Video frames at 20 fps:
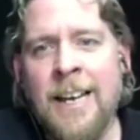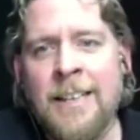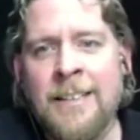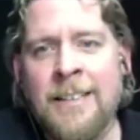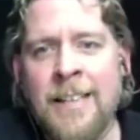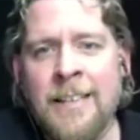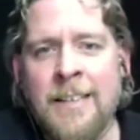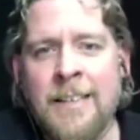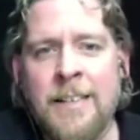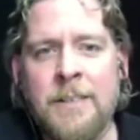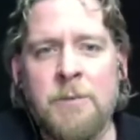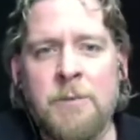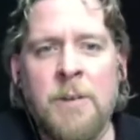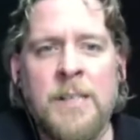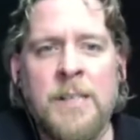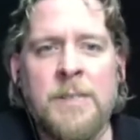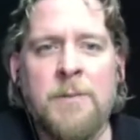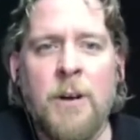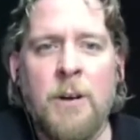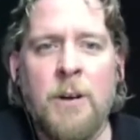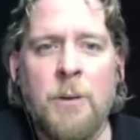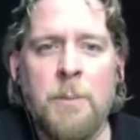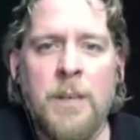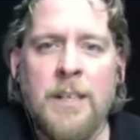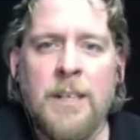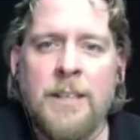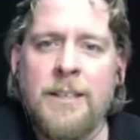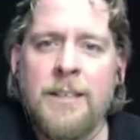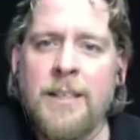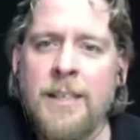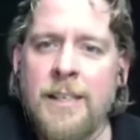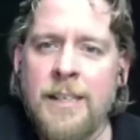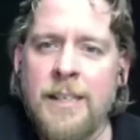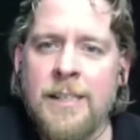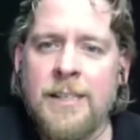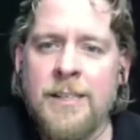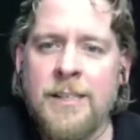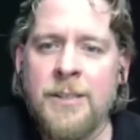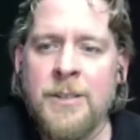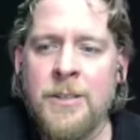and then the transferability
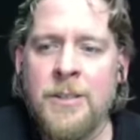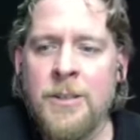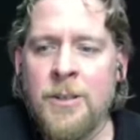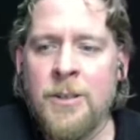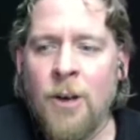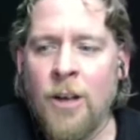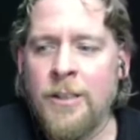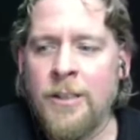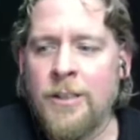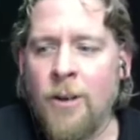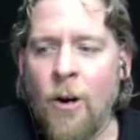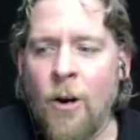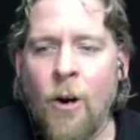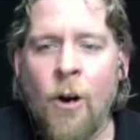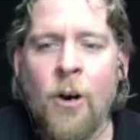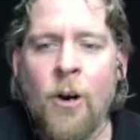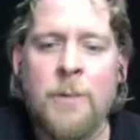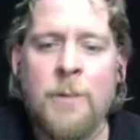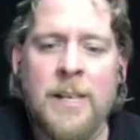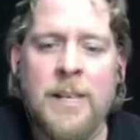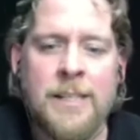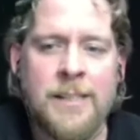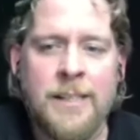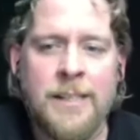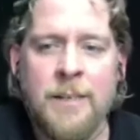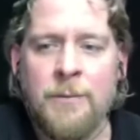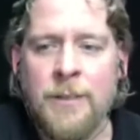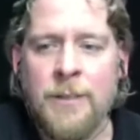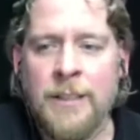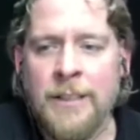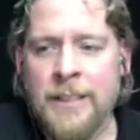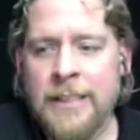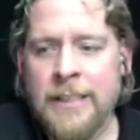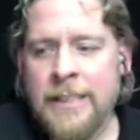is not always given.